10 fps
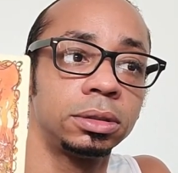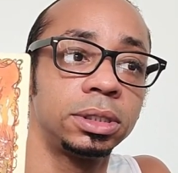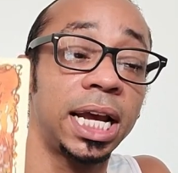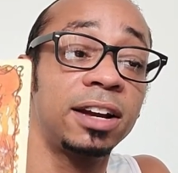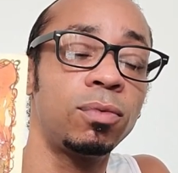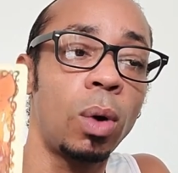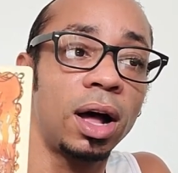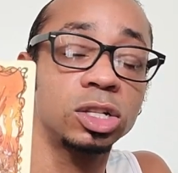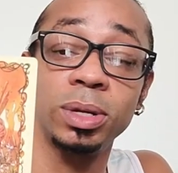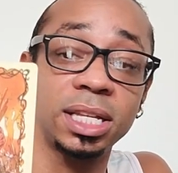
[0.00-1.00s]
Ten of
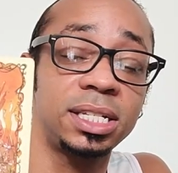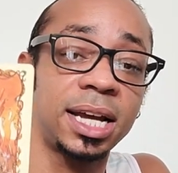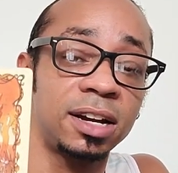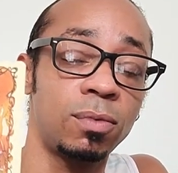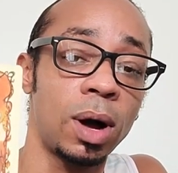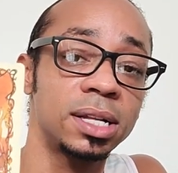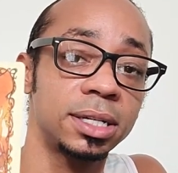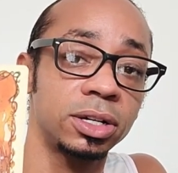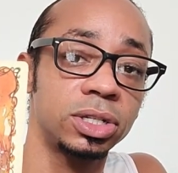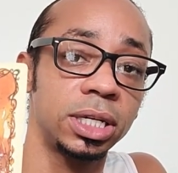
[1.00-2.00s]
Wands with this Ten of Wands
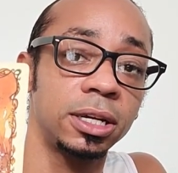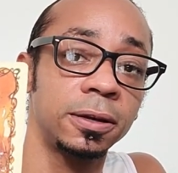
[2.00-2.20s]
energy.